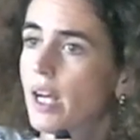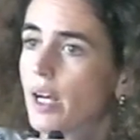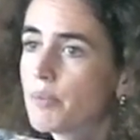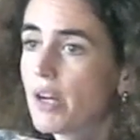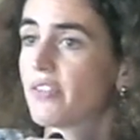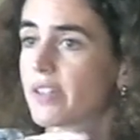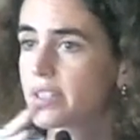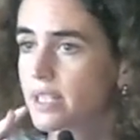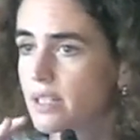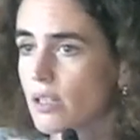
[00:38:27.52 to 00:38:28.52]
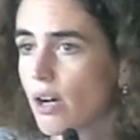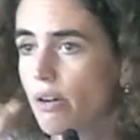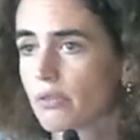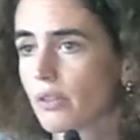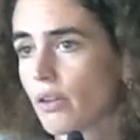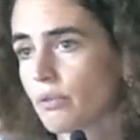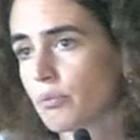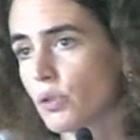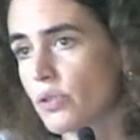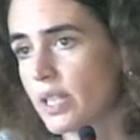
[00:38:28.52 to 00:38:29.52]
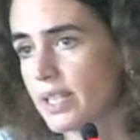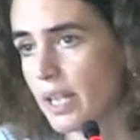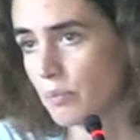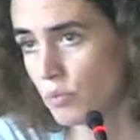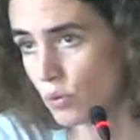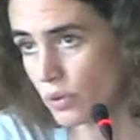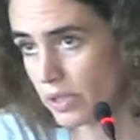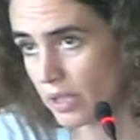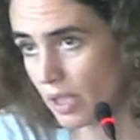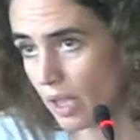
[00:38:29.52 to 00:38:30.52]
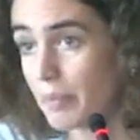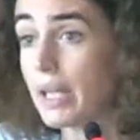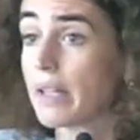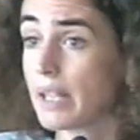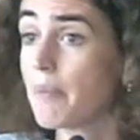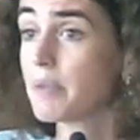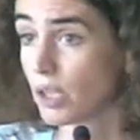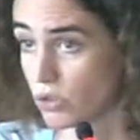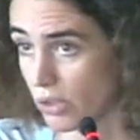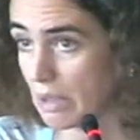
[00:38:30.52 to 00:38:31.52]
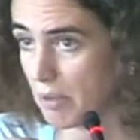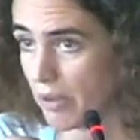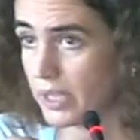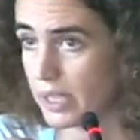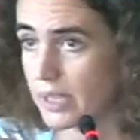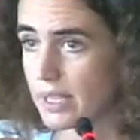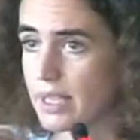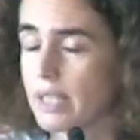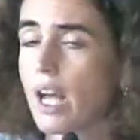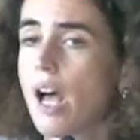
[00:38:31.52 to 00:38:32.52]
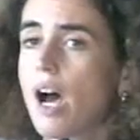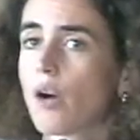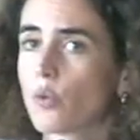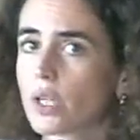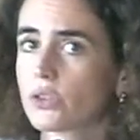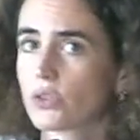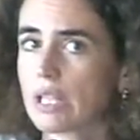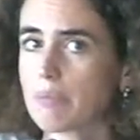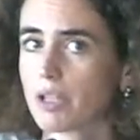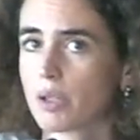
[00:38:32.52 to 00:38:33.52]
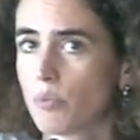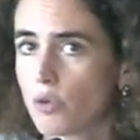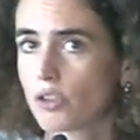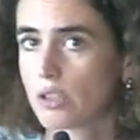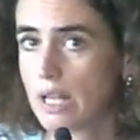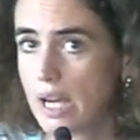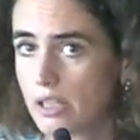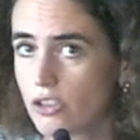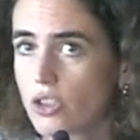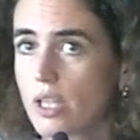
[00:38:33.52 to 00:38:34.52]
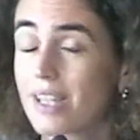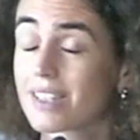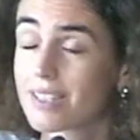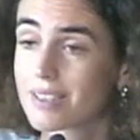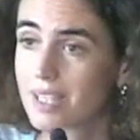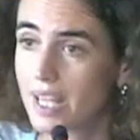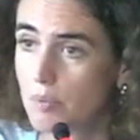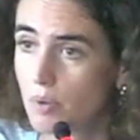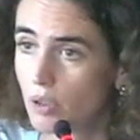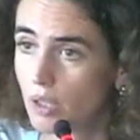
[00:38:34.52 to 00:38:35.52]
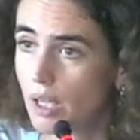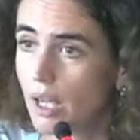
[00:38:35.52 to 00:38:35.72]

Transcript: preferences on music and books. I mean, I'm not talking about it, at least. We are talking about a more large, stable